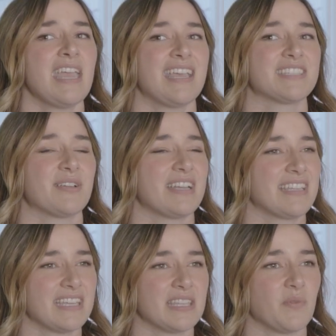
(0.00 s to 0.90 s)
Is there
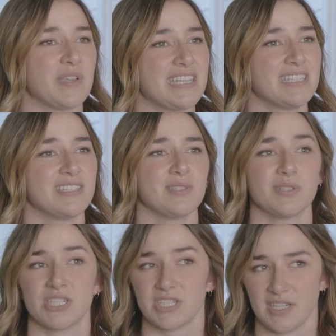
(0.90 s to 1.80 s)
anything that we need to do
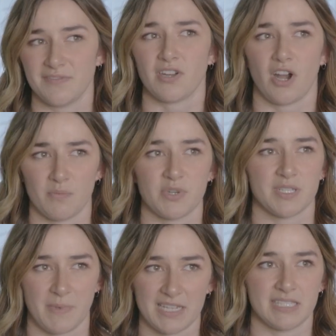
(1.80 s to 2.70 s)
to shift our
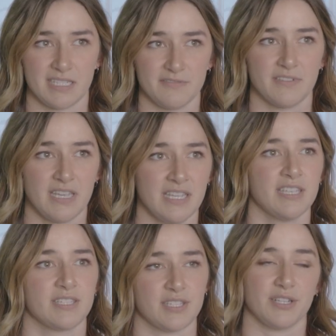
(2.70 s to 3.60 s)
perspective? Right.
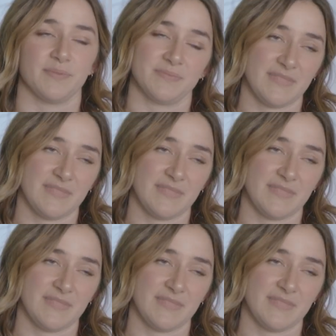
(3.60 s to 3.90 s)
So